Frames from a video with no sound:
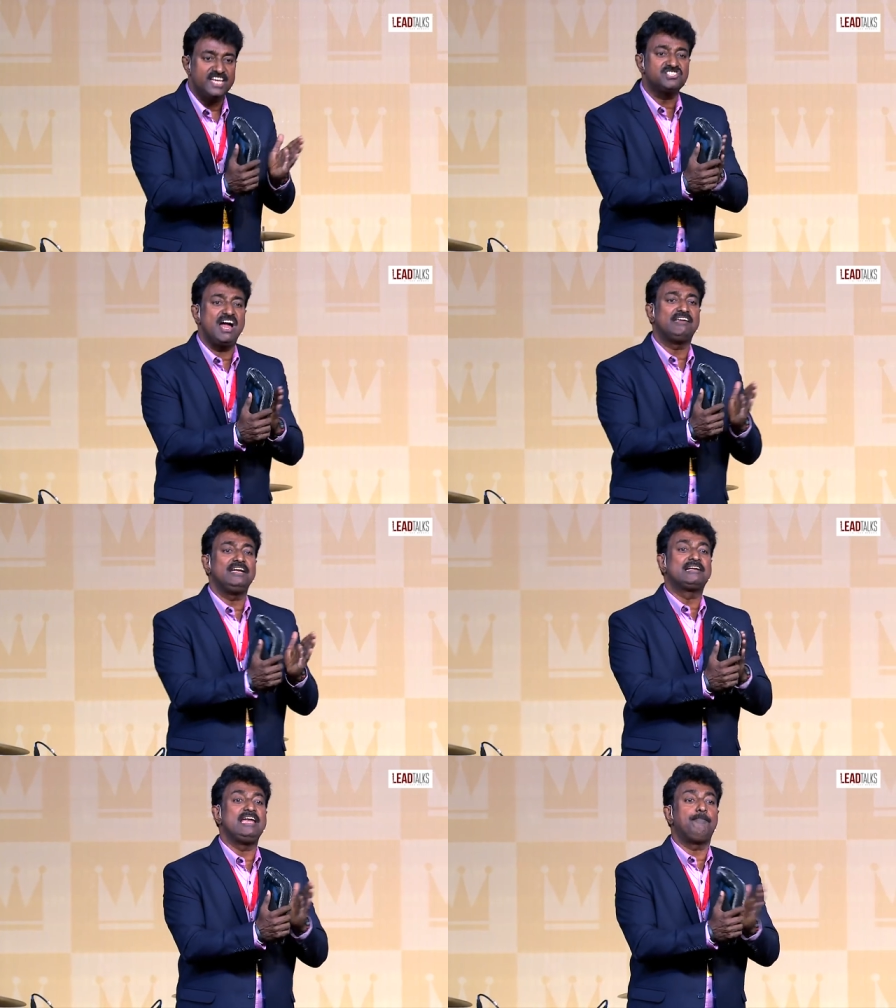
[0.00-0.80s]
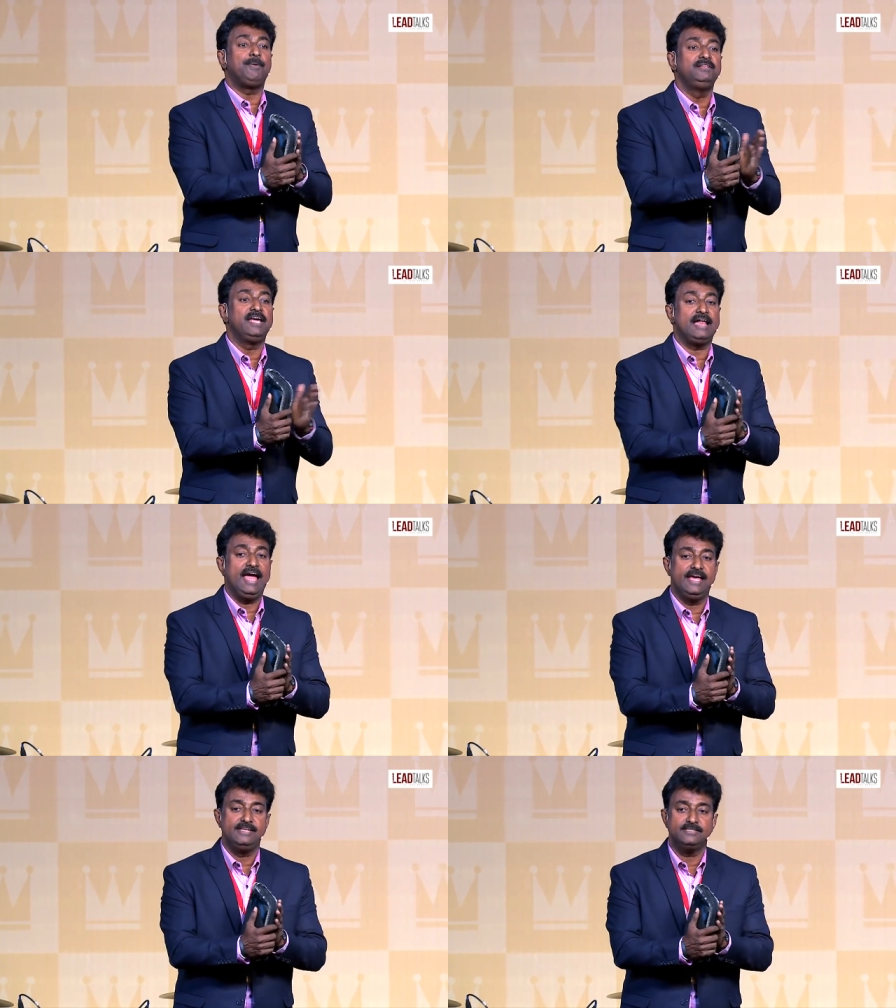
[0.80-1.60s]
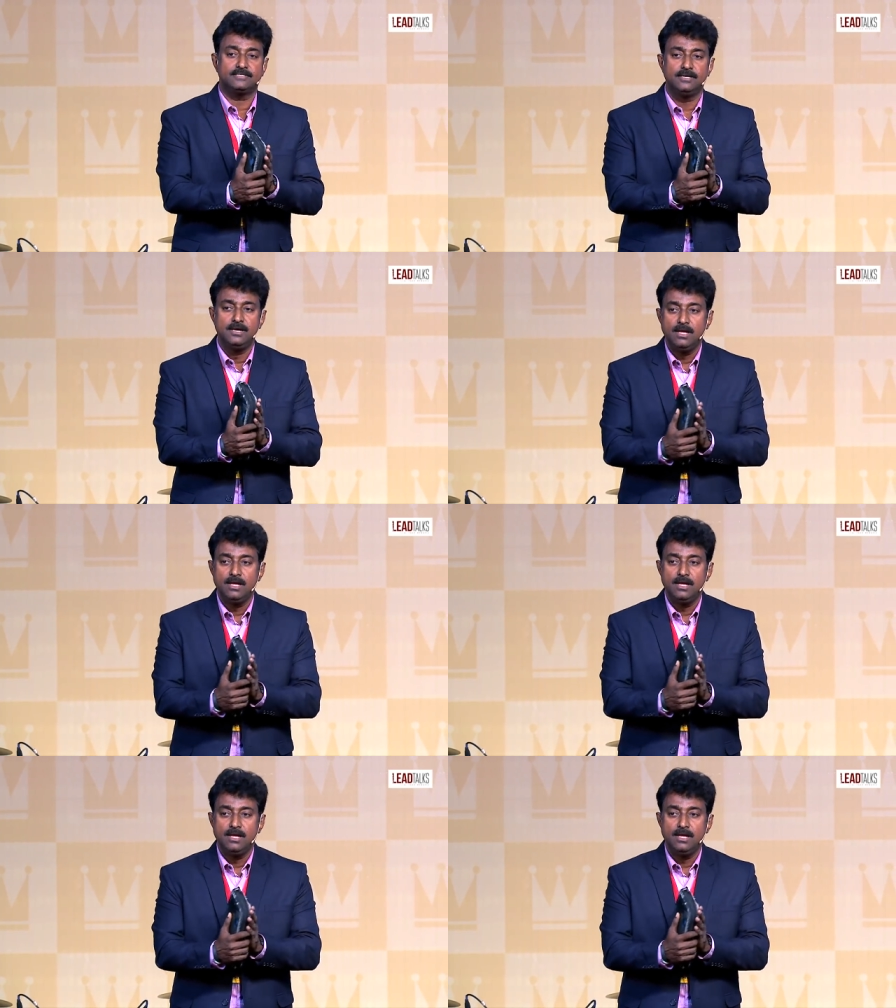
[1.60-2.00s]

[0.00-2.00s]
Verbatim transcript: started clapping their hands.